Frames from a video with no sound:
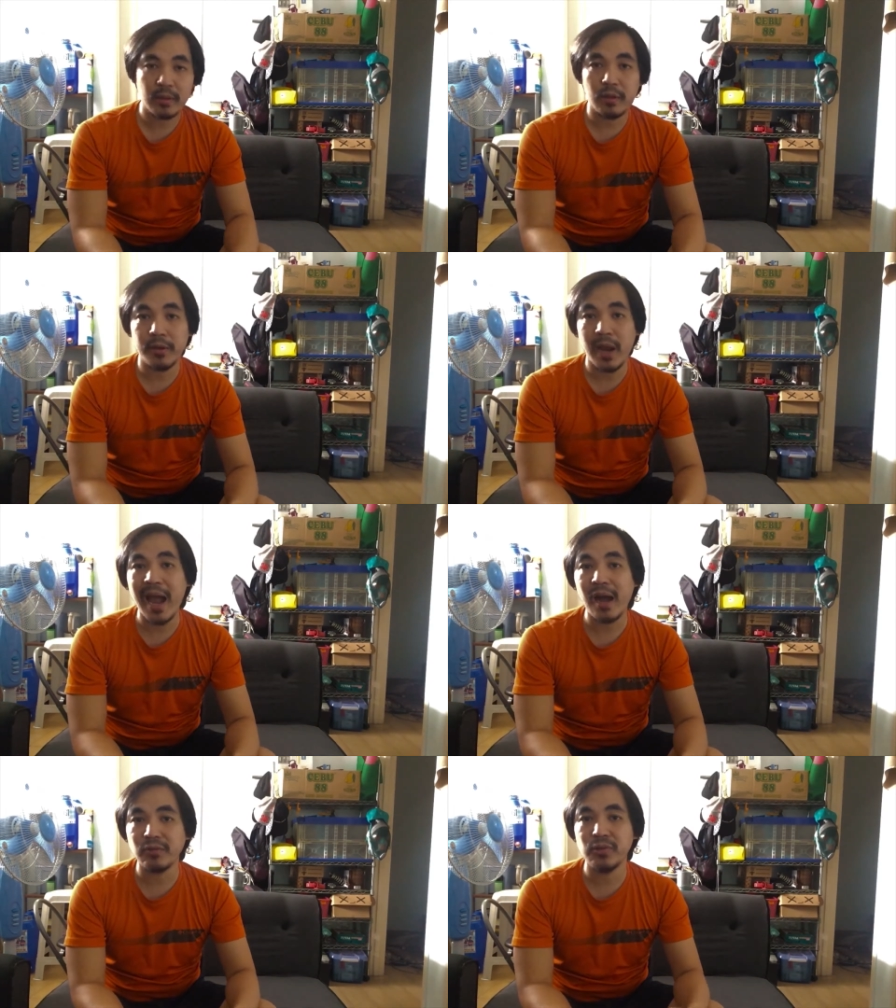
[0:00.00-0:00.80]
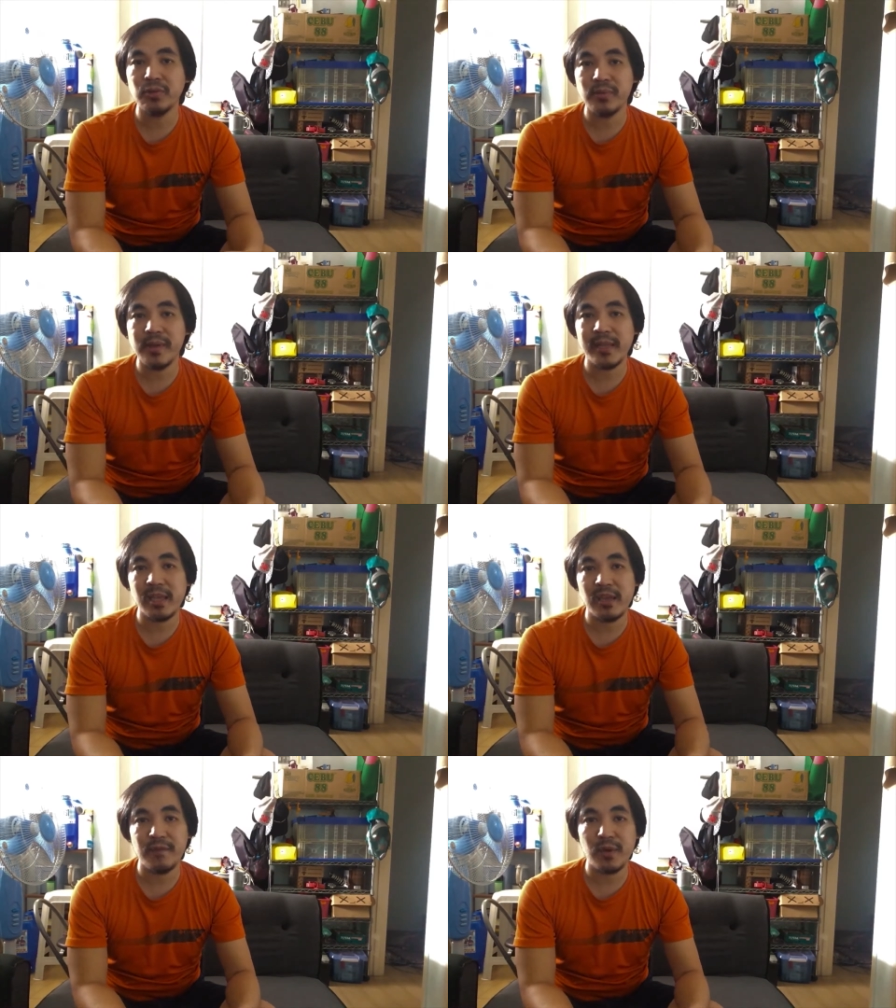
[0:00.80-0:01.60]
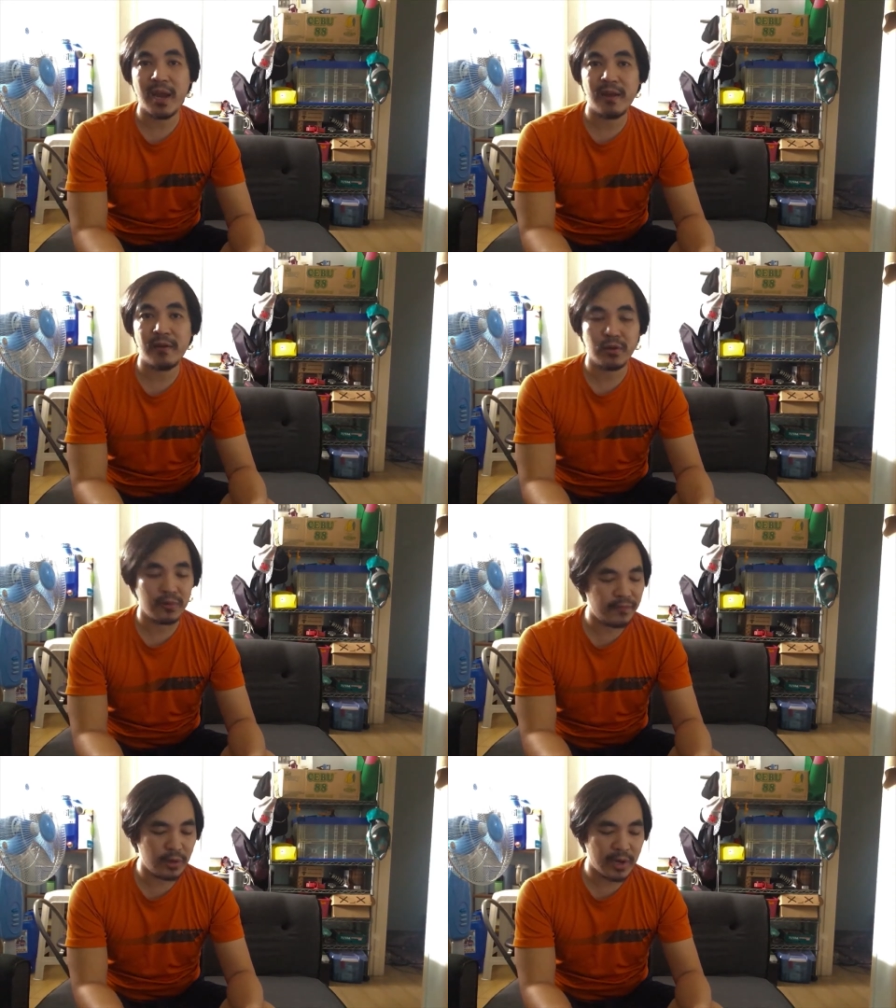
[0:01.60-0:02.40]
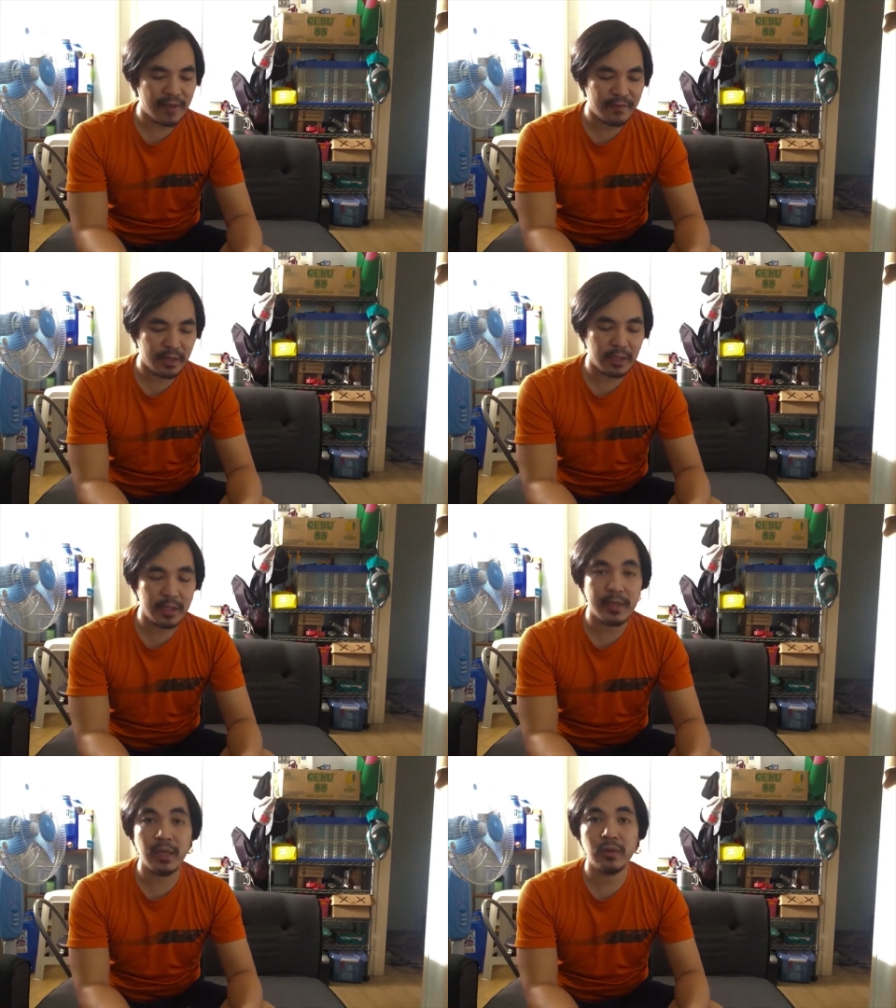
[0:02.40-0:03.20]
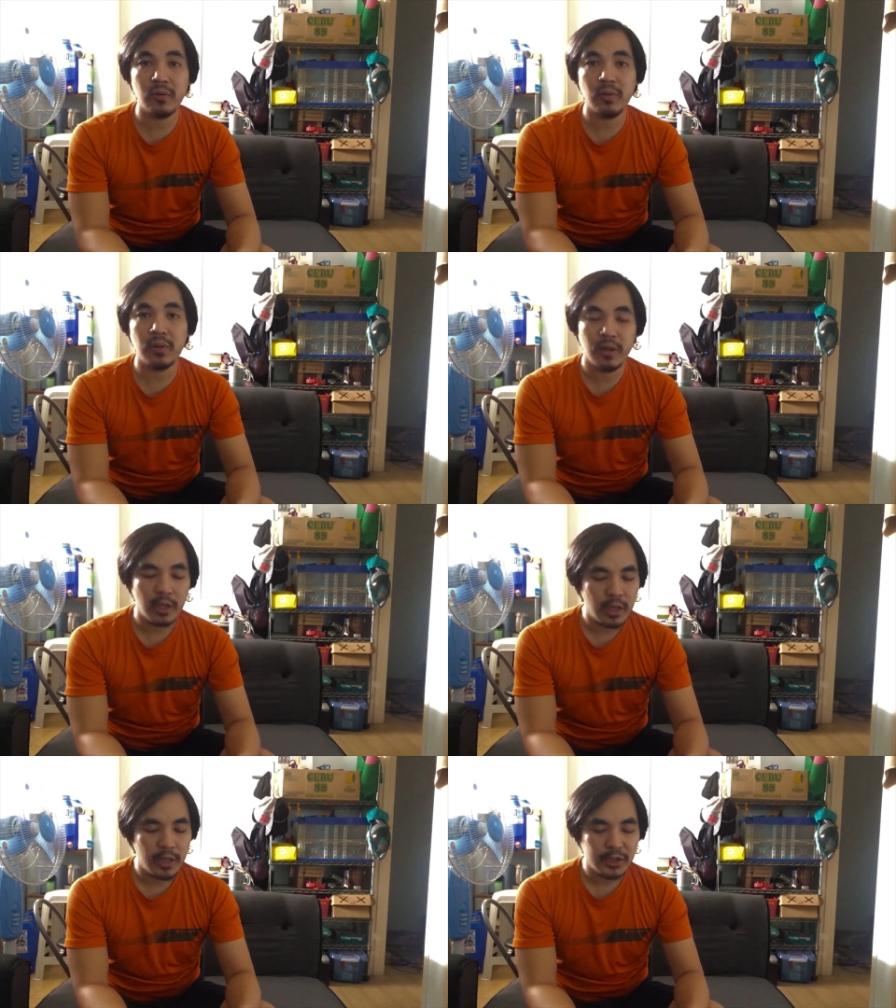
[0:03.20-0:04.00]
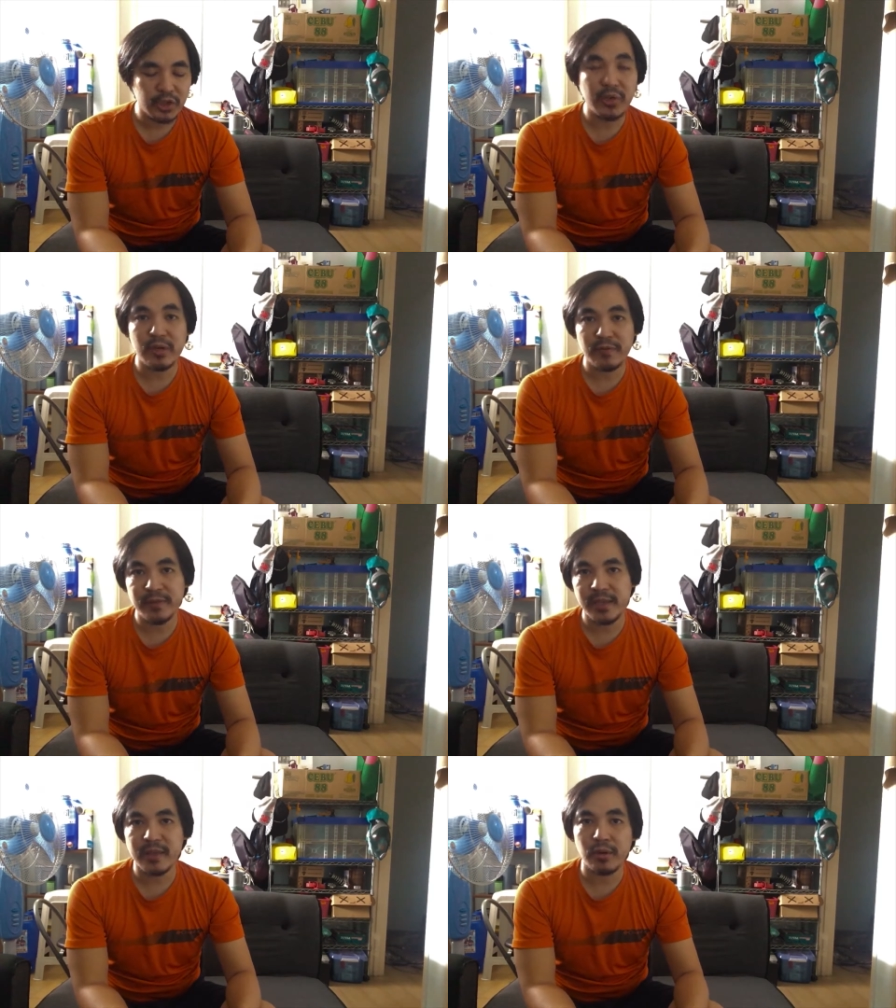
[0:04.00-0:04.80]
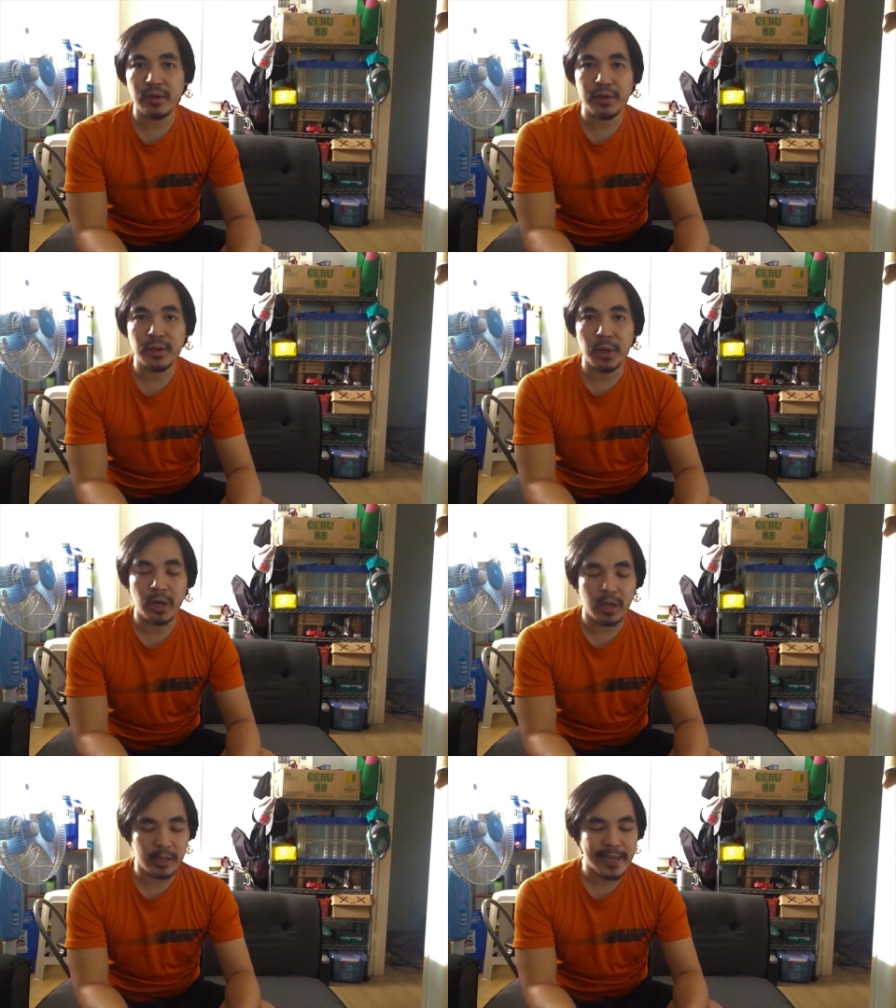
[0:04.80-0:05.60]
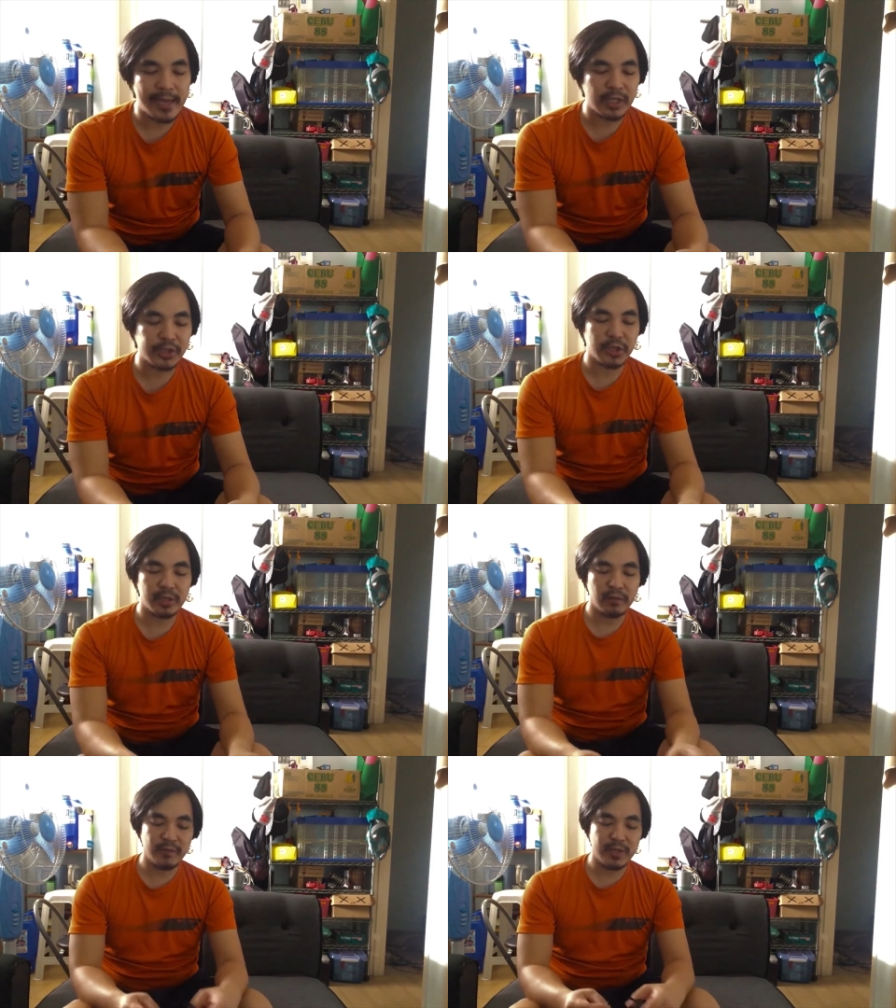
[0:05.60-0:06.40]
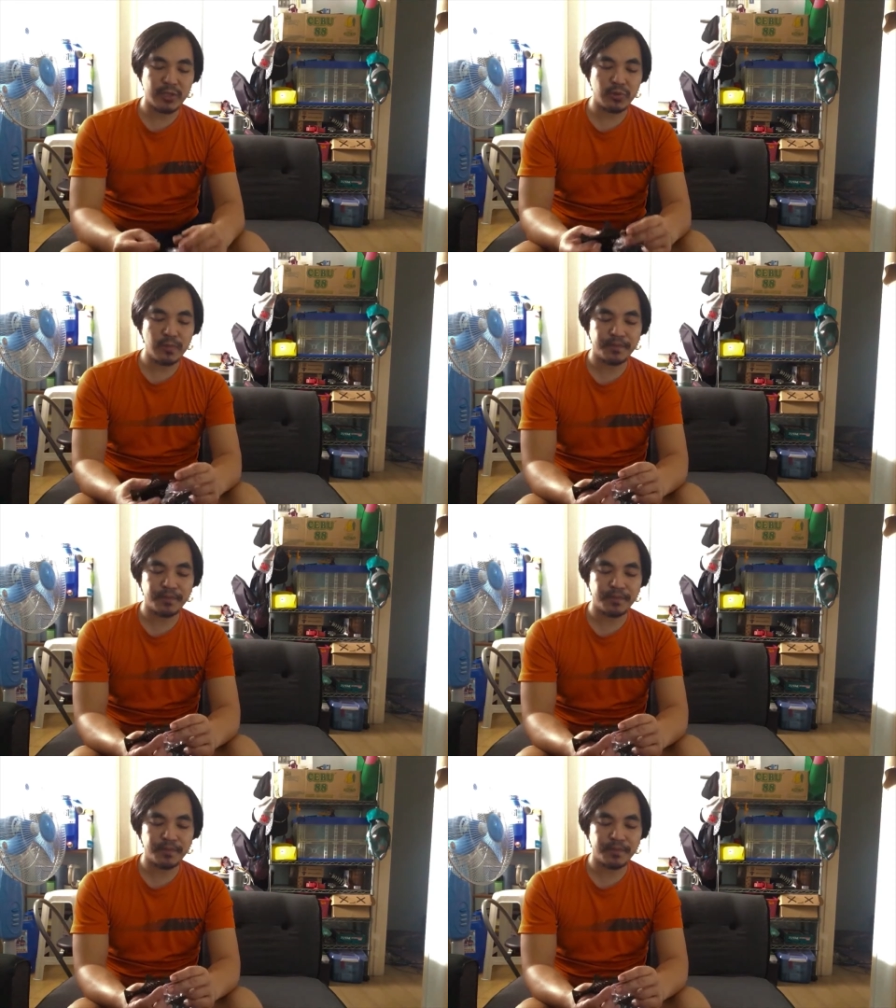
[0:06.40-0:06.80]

on how to do that if you're having a yellow screen of death on your Caddx Turtle V2.